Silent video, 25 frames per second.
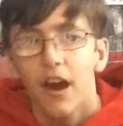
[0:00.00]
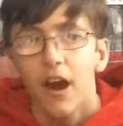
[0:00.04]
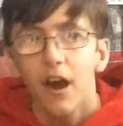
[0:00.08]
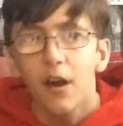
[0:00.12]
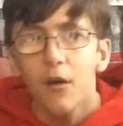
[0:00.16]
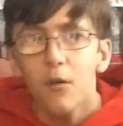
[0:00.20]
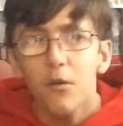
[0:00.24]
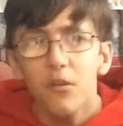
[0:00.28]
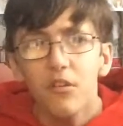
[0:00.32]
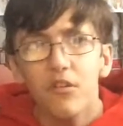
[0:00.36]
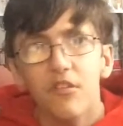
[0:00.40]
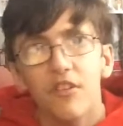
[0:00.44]

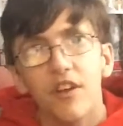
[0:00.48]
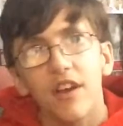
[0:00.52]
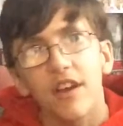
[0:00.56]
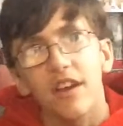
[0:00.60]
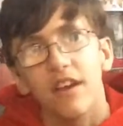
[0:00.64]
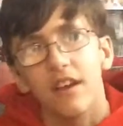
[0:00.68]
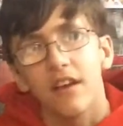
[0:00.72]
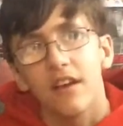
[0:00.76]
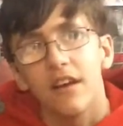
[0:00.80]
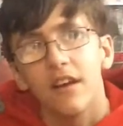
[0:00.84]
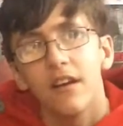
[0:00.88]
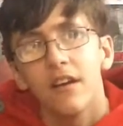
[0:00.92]
I was
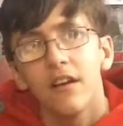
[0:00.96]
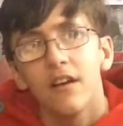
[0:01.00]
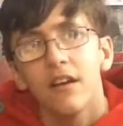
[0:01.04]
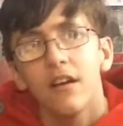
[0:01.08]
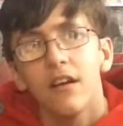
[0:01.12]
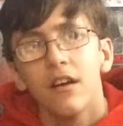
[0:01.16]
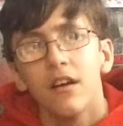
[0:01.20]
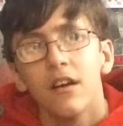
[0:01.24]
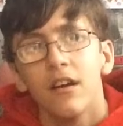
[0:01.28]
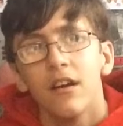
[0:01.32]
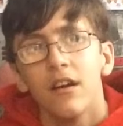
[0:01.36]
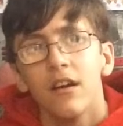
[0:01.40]
thinking,
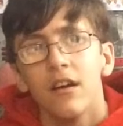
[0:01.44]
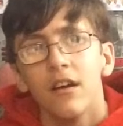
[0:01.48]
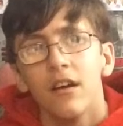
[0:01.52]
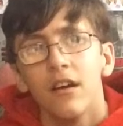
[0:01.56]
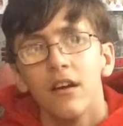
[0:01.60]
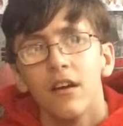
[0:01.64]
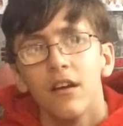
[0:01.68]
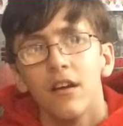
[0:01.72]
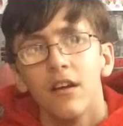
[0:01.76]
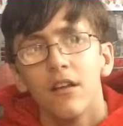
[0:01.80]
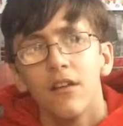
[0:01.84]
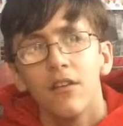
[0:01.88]

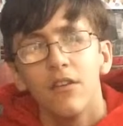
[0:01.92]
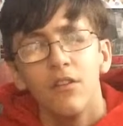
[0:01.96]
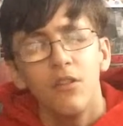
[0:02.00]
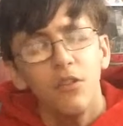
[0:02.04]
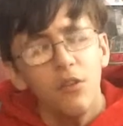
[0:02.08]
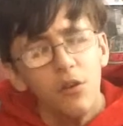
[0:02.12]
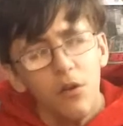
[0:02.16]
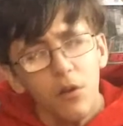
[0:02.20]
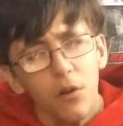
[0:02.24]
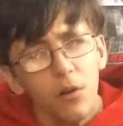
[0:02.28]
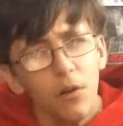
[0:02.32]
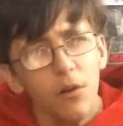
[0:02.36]

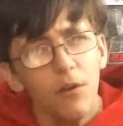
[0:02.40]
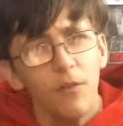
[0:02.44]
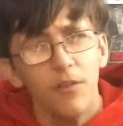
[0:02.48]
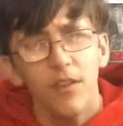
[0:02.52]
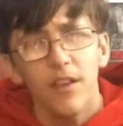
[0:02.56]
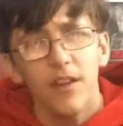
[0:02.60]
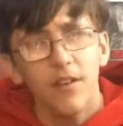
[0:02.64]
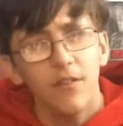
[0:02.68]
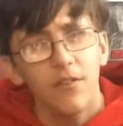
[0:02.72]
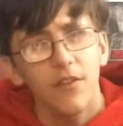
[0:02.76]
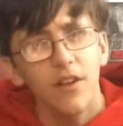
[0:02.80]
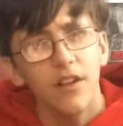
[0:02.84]
not a lot of
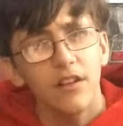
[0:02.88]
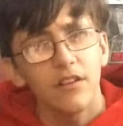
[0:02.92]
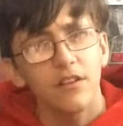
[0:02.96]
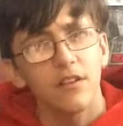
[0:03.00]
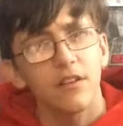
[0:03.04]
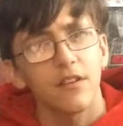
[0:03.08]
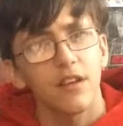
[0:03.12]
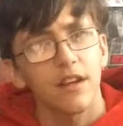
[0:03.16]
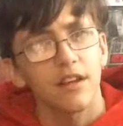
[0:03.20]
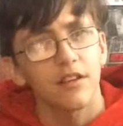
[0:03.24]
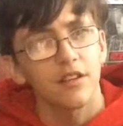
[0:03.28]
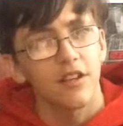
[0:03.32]
the
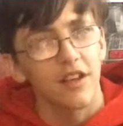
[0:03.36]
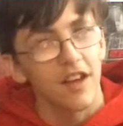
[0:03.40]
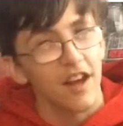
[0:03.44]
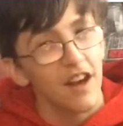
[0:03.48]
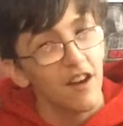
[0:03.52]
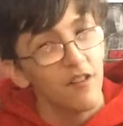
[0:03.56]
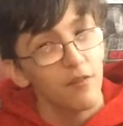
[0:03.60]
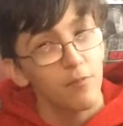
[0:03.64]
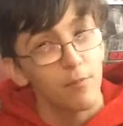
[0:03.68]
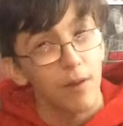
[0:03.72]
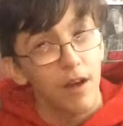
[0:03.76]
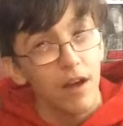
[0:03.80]
Avengers actually
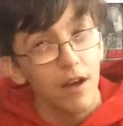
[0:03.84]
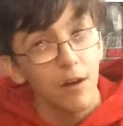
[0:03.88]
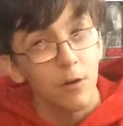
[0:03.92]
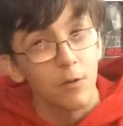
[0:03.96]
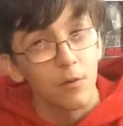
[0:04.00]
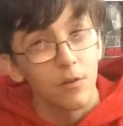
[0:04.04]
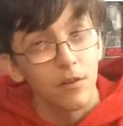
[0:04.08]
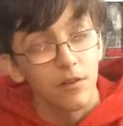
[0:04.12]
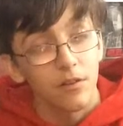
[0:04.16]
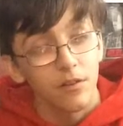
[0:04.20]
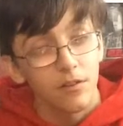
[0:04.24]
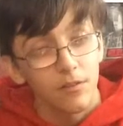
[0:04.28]
have
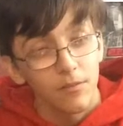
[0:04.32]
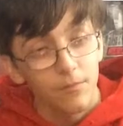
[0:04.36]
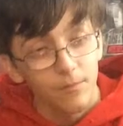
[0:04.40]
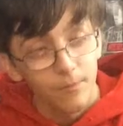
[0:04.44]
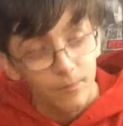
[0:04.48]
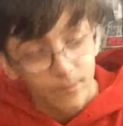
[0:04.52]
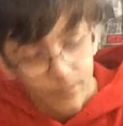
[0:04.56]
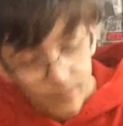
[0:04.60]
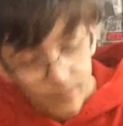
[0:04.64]
powers.